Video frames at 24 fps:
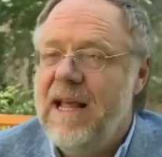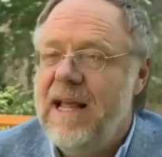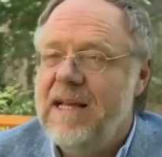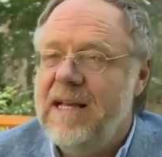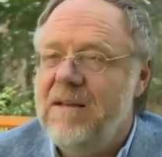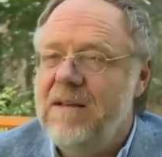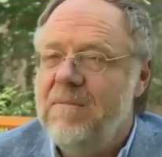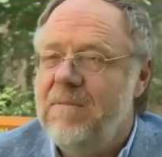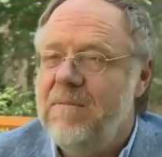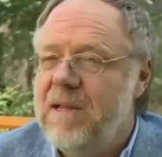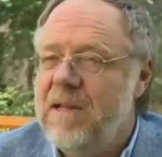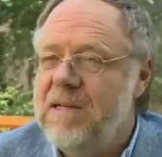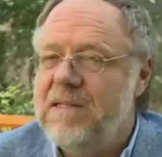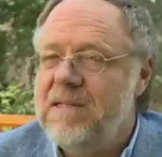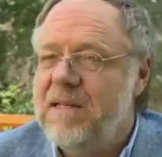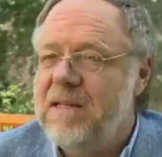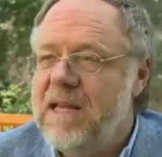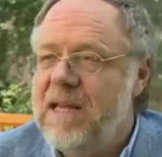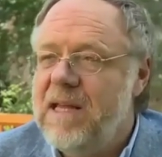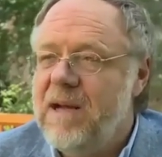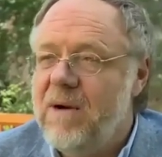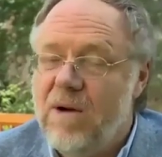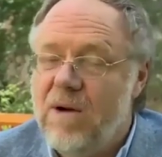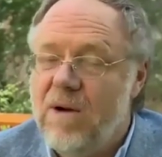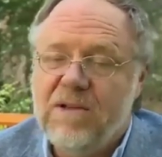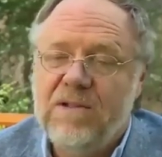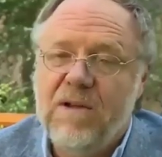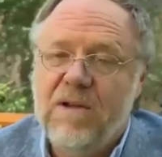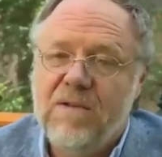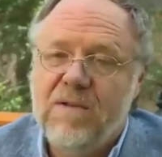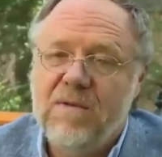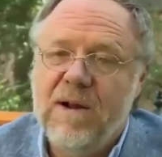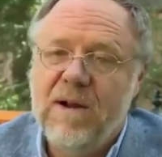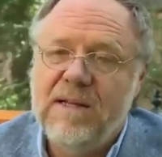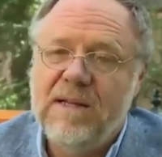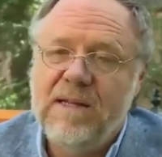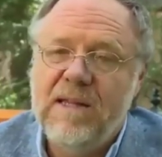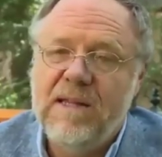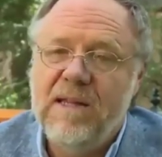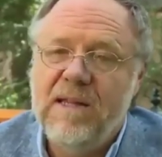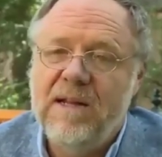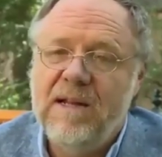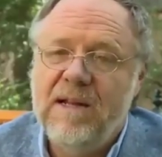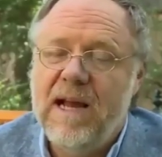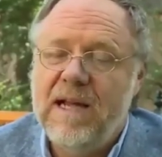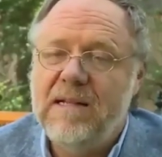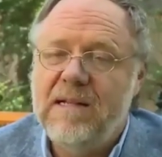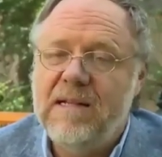And implicitly, they're also threatening
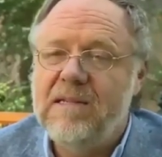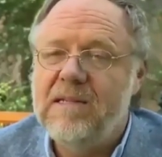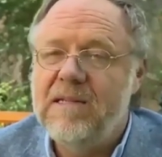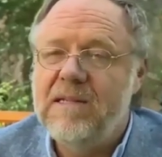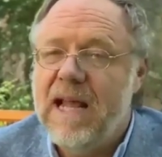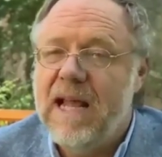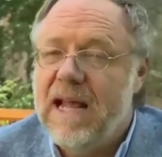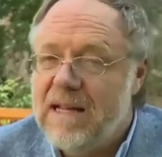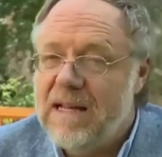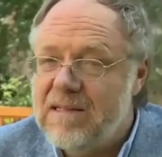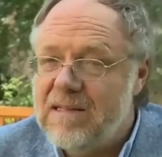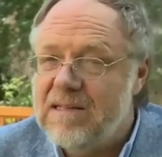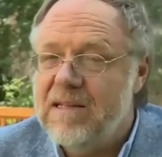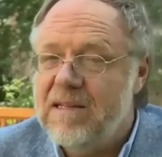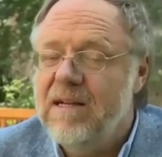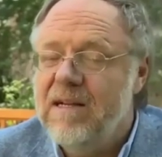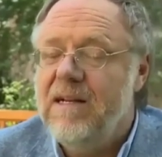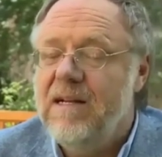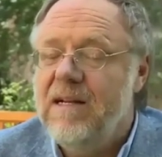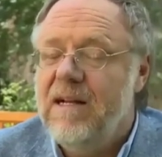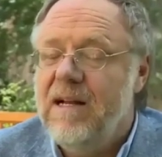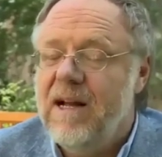the United States.